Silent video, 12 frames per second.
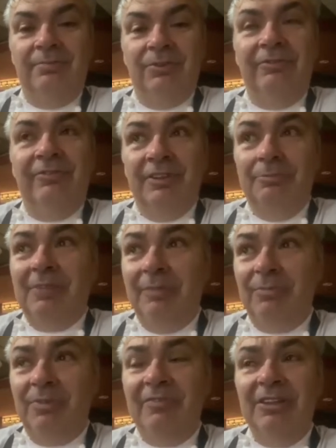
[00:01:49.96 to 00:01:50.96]
finding
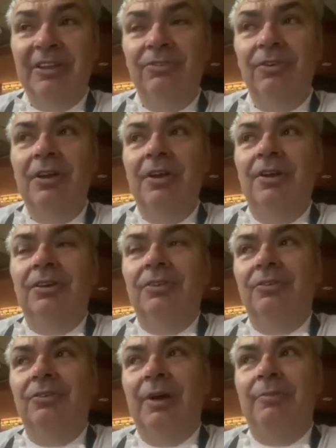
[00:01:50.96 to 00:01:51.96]
captivating. So,
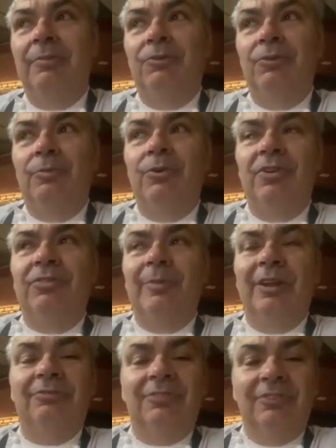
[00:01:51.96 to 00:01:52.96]
the book is
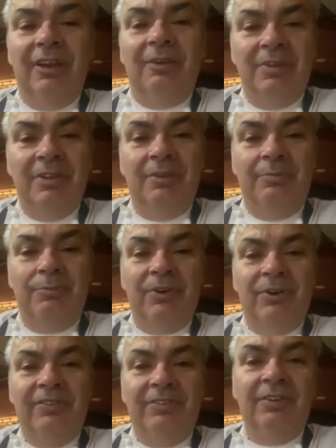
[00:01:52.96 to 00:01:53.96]
about, me
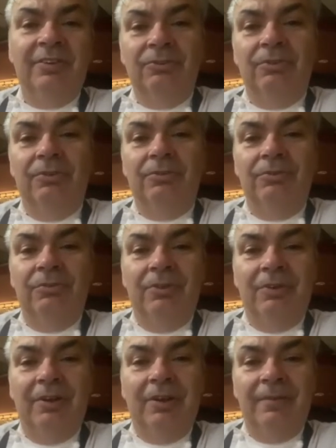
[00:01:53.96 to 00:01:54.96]
embracing,
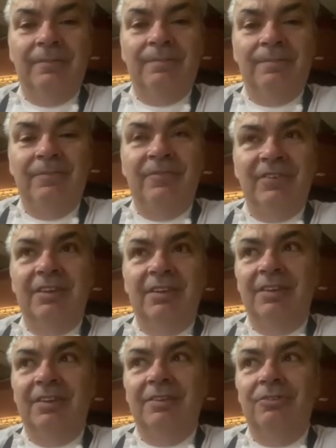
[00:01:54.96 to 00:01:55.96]

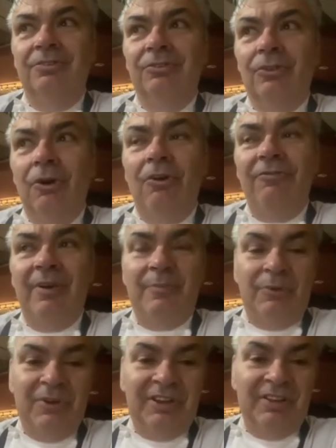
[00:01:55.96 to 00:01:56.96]
the North
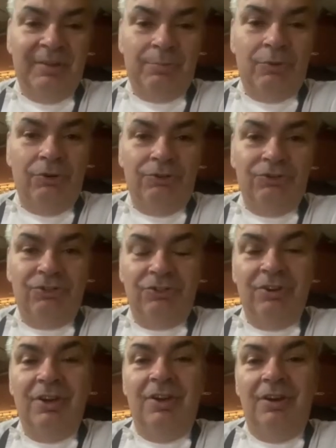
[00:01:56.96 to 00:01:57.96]
American approach
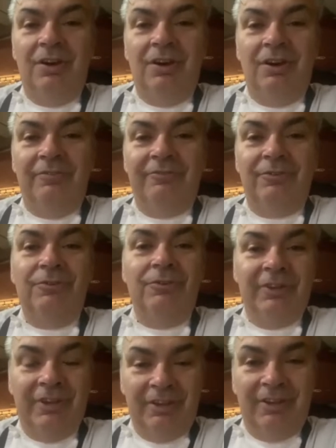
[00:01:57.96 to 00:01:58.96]
of
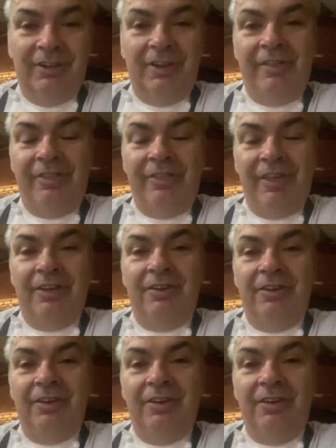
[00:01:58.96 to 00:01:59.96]
cooking. I
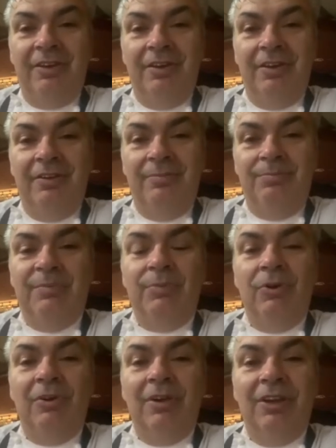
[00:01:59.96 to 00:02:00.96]
think
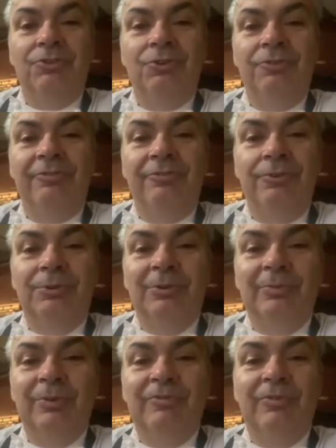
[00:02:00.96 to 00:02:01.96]
people enjoy food
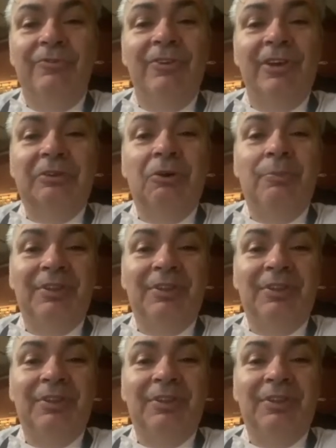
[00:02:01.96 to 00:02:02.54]
with a very open